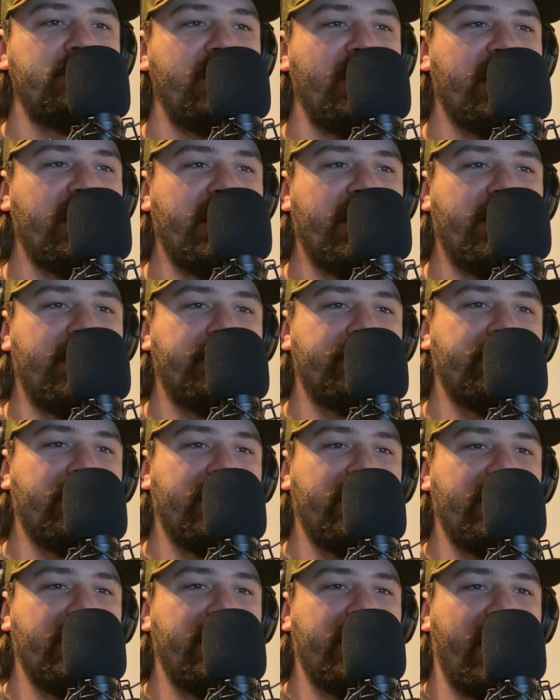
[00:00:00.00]
you know?
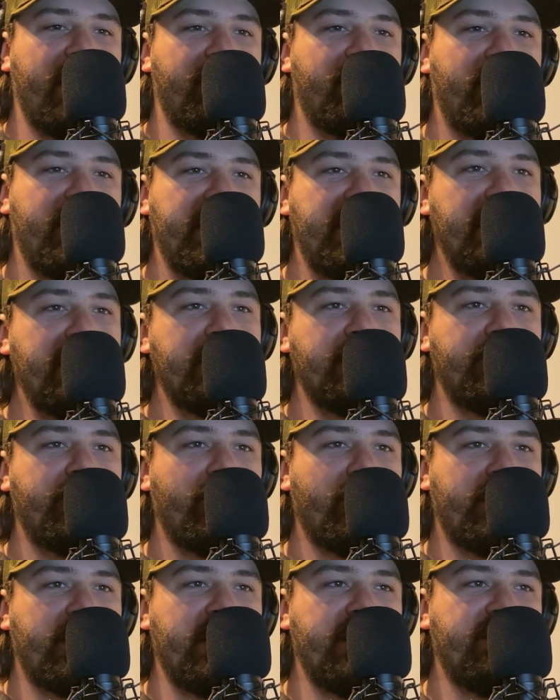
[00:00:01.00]
Everybody eating
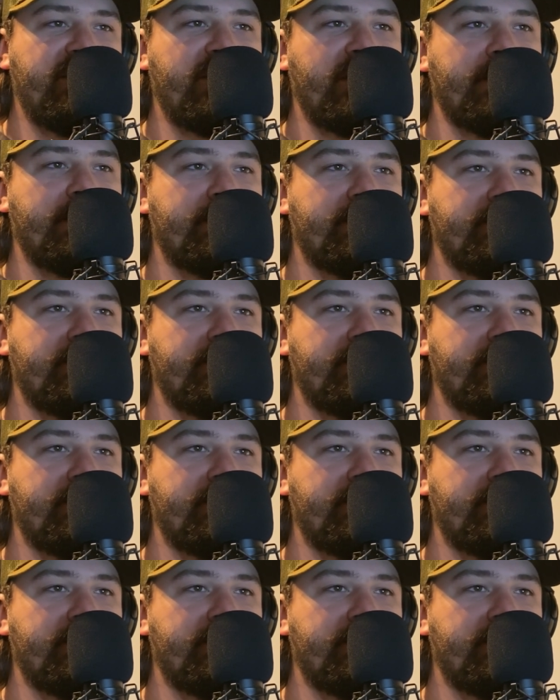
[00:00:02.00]
cookies.